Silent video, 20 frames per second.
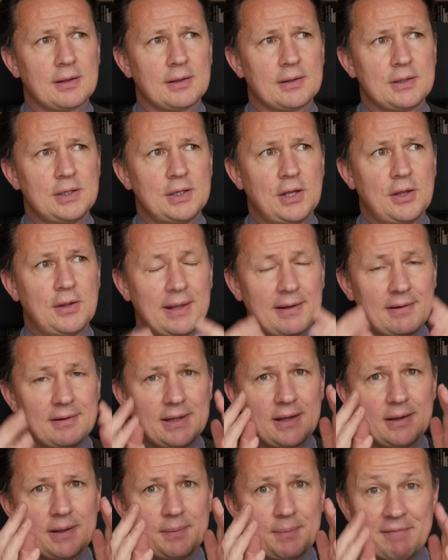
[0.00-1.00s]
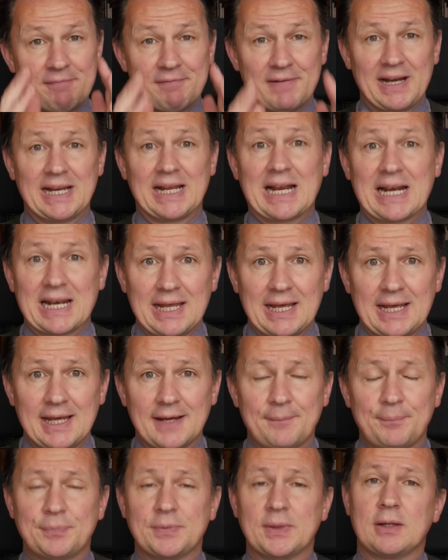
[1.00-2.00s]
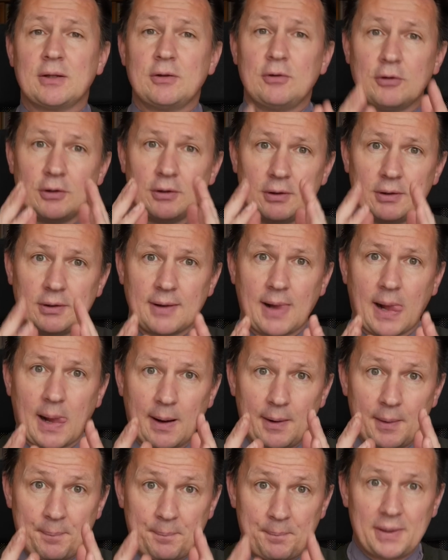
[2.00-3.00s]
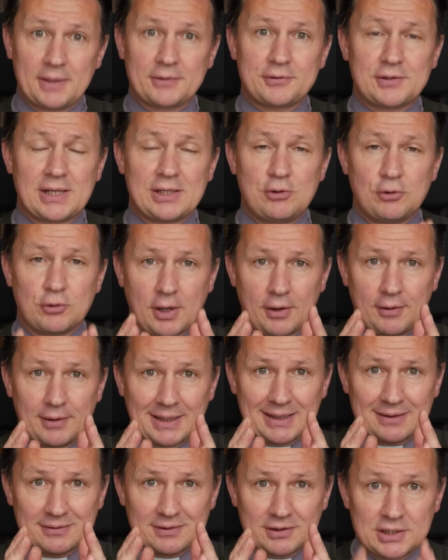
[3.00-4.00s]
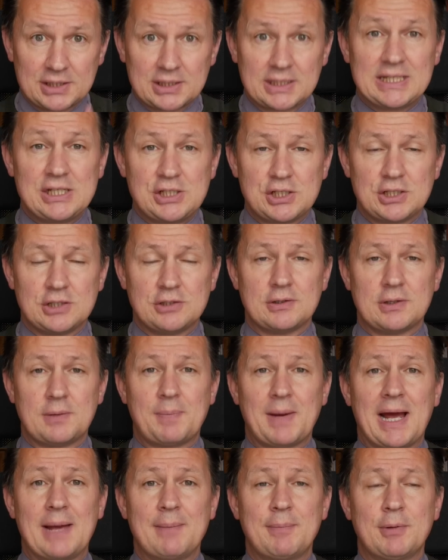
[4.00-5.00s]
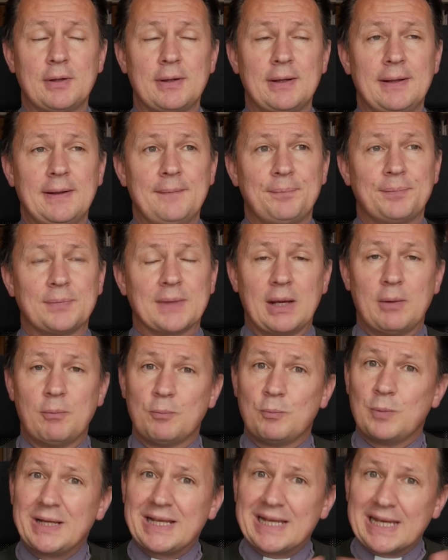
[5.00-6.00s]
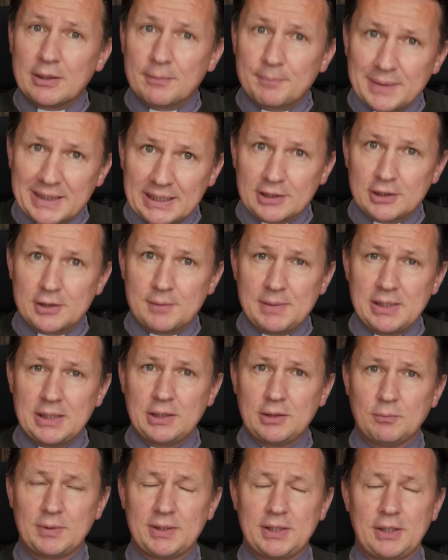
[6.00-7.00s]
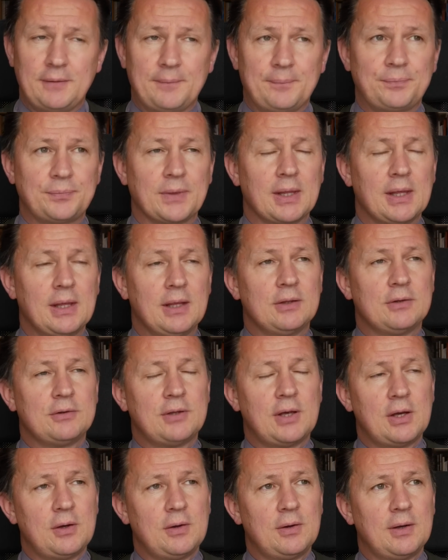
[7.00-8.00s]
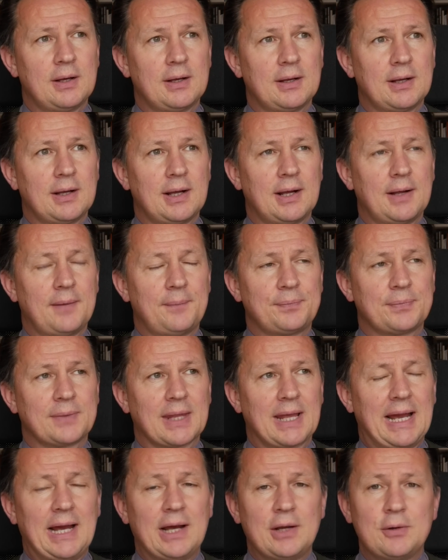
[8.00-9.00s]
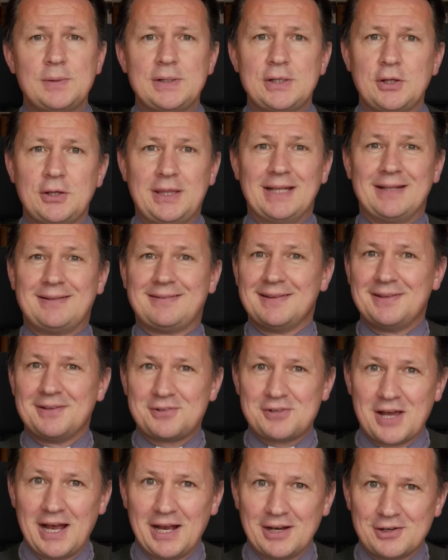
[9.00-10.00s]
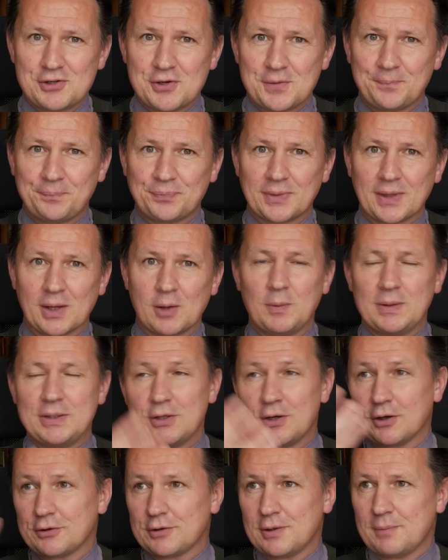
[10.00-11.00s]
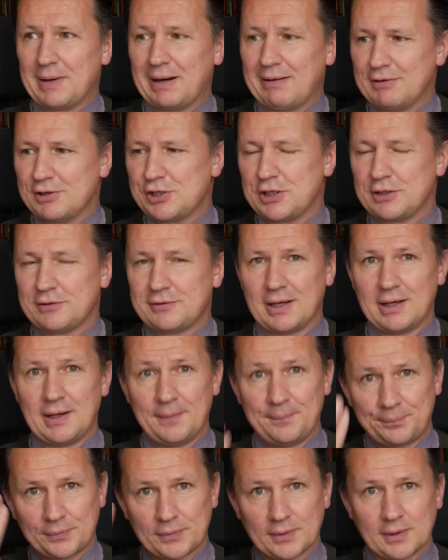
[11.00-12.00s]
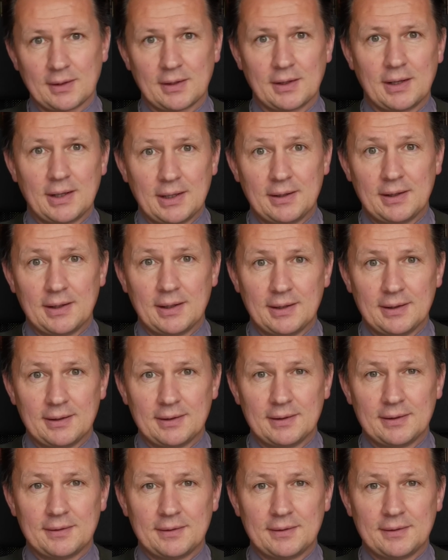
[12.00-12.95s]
you know, they're being very clear. You're apostate, you're going against the teachings of the Bible, and we cannot be in communion with you. So how do we do this in the church when you've got some parishes that are